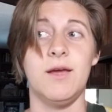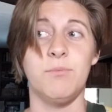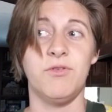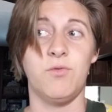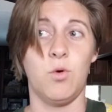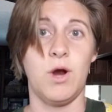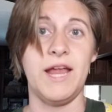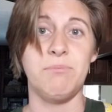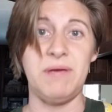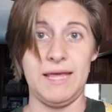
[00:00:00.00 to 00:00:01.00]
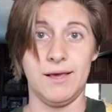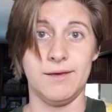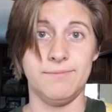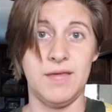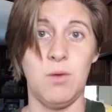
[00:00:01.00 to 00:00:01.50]
before I bake.
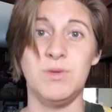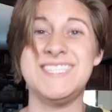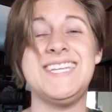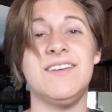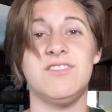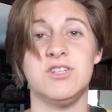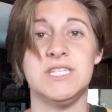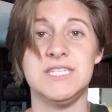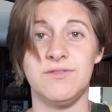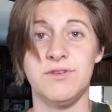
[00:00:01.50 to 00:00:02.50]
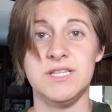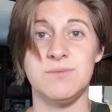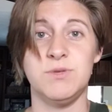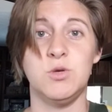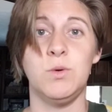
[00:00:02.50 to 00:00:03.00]
And we'll see if there's a
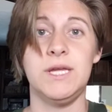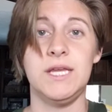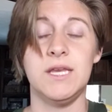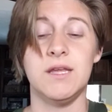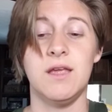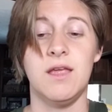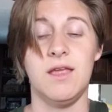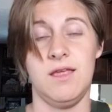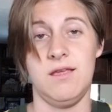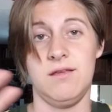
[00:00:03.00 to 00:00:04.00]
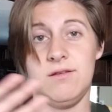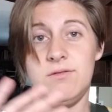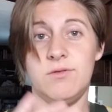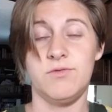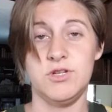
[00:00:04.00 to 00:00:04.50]
difference between
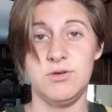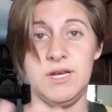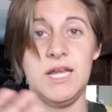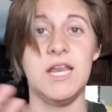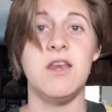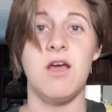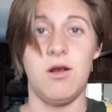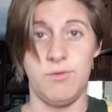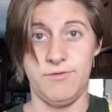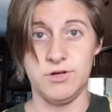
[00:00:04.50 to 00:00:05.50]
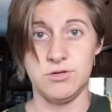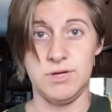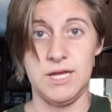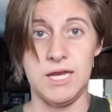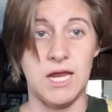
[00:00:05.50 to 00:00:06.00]
refrigerating and not
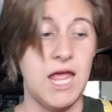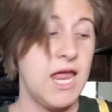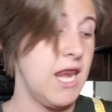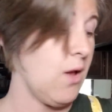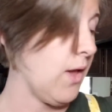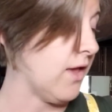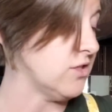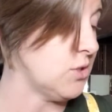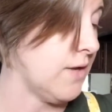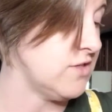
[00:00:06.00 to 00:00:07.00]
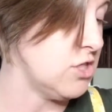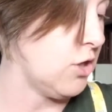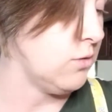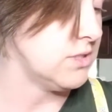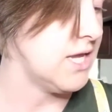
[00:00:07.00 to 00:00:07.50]
refrigerating. Now, I also have to
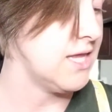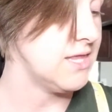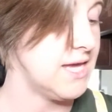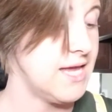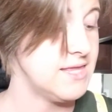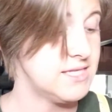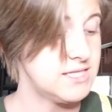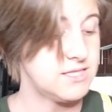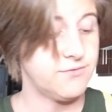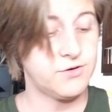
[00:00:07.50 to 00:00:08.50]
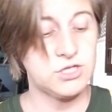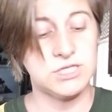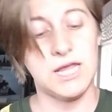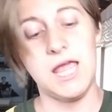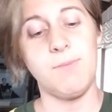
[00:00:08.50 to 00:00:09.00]
note that this is the first
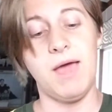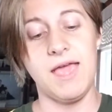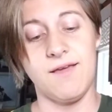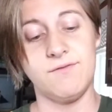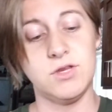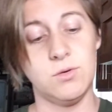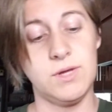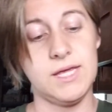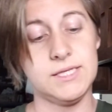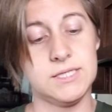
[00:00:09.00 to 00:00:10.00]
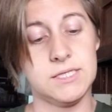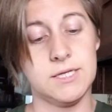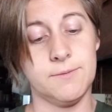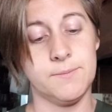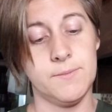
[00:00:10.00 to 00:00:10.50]
time I have
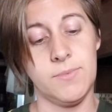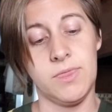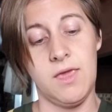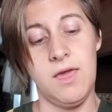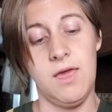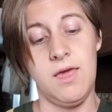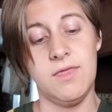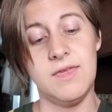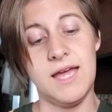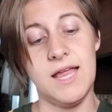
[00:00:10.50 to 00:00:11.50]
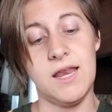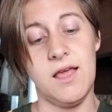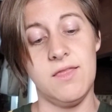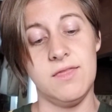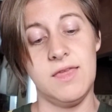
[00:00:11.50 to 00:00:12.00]
noticed
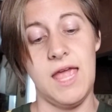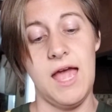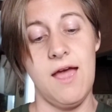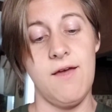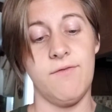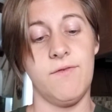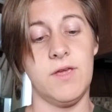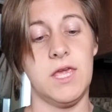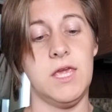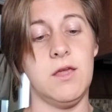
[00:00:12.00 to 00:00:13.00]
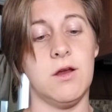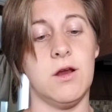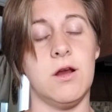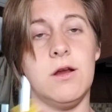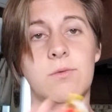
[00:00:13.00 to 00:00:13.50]
that they have
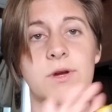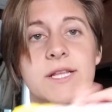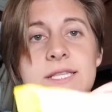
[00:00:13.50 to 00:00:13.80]
here where it